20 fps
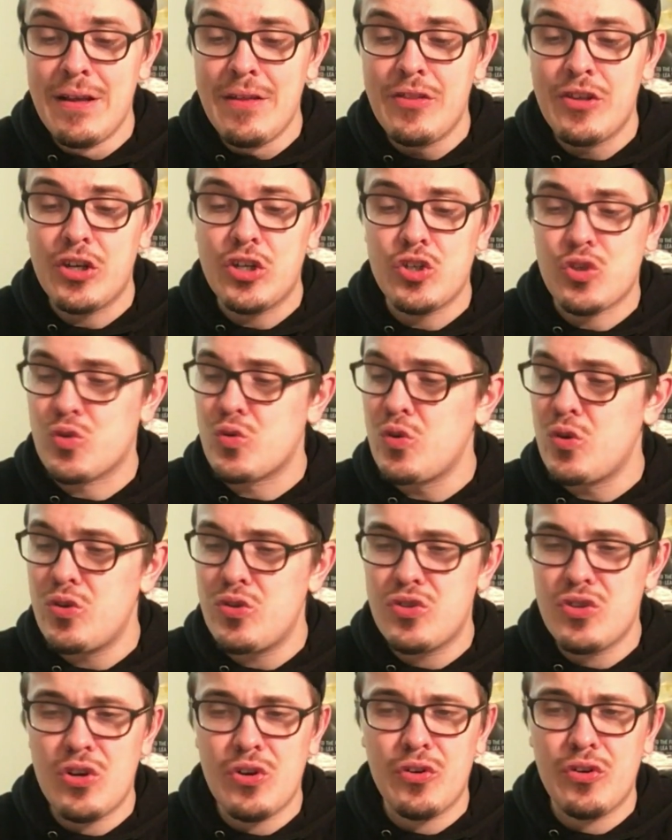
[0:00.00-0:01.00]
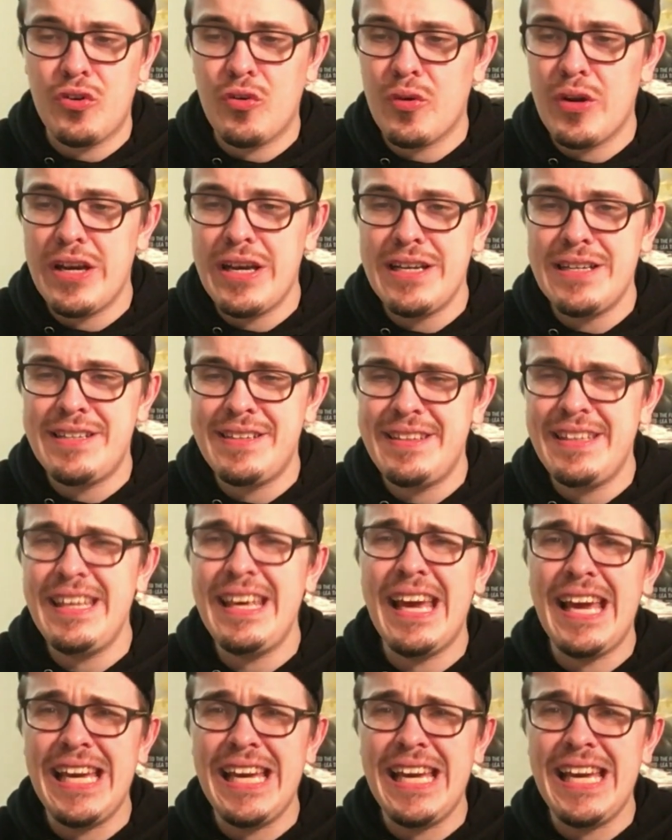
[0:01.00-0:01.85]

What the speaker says: The controls aren't great. The